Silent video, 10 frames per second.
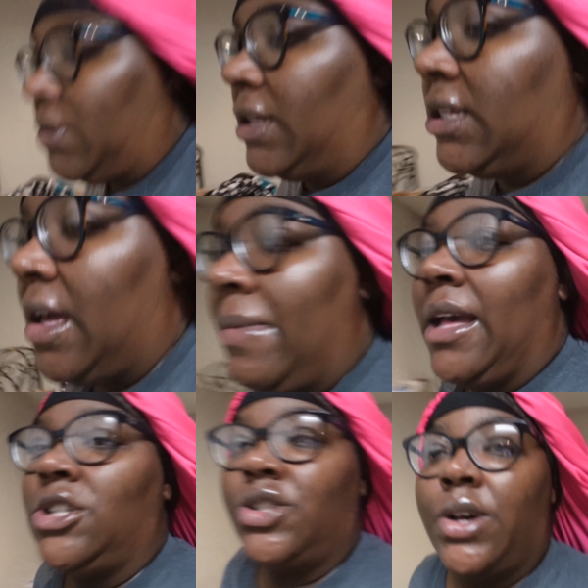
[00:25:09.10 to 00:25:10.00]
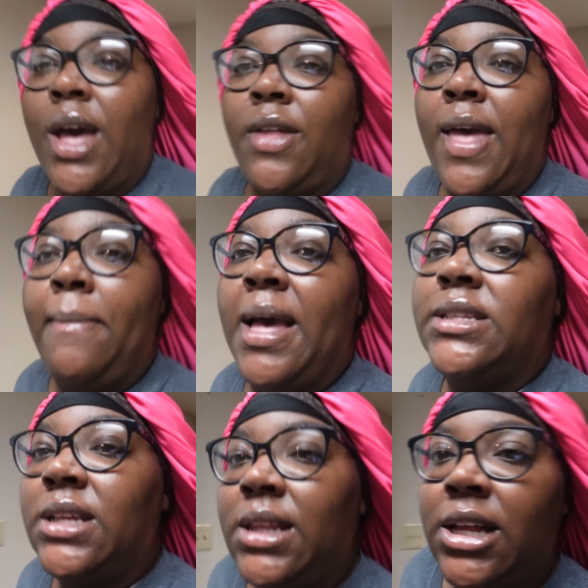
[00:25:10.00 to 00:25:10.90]
wanted to come back and show y'all that
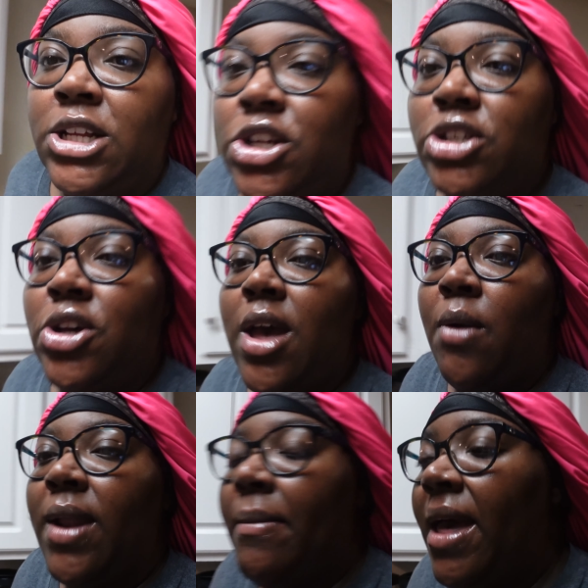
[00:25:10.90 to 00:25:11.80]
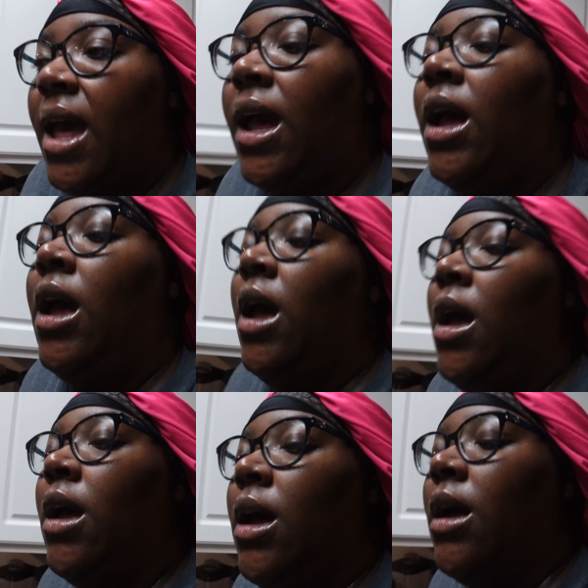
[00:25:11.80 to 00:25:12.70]
basically and just show y'all what i made
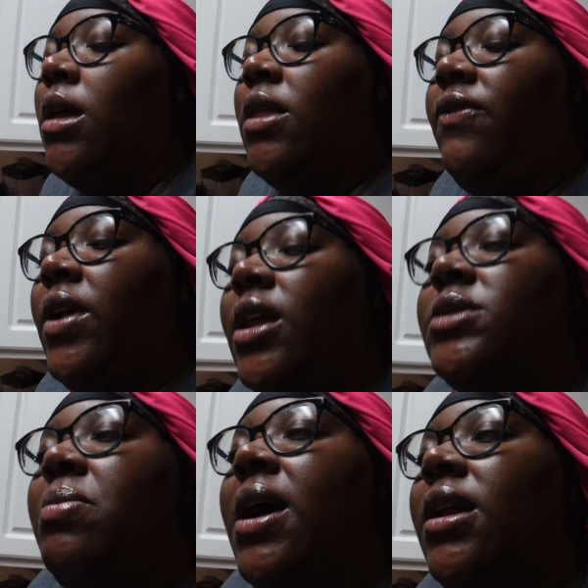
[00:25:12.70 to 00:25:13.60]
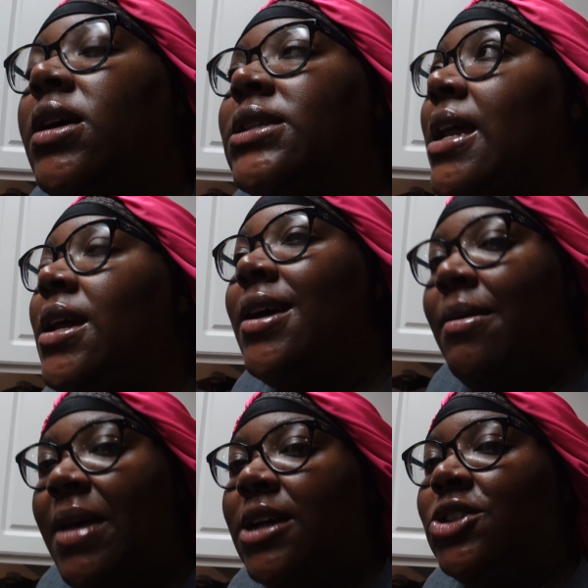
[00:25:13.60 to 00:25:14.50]
the finished product because i didn't
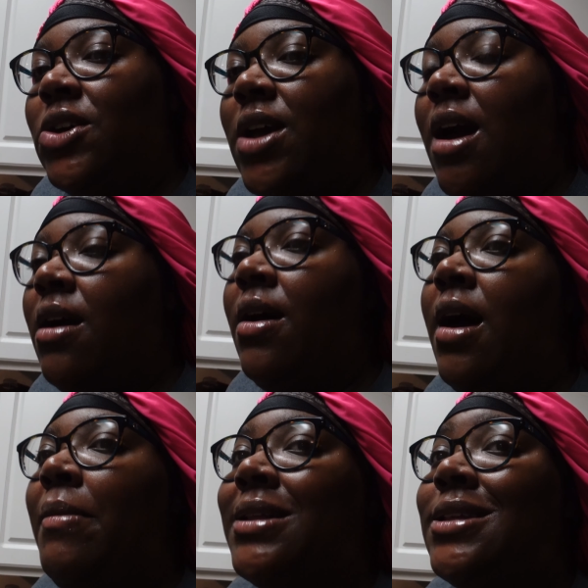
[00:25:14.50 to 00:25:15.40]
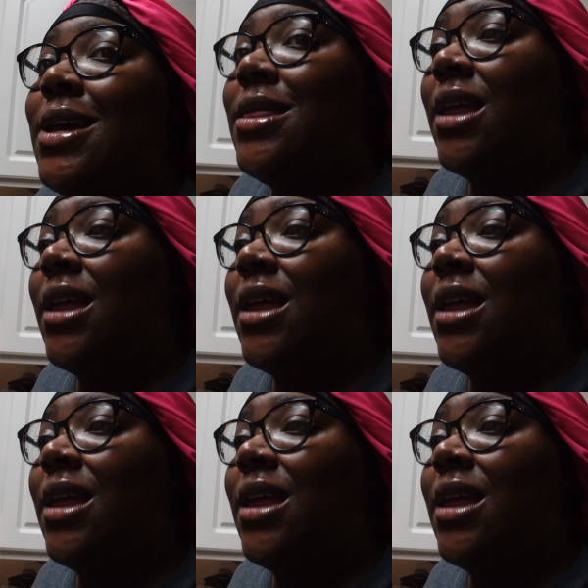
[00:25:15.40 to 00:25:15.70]
come back and show y'all i'm about to eat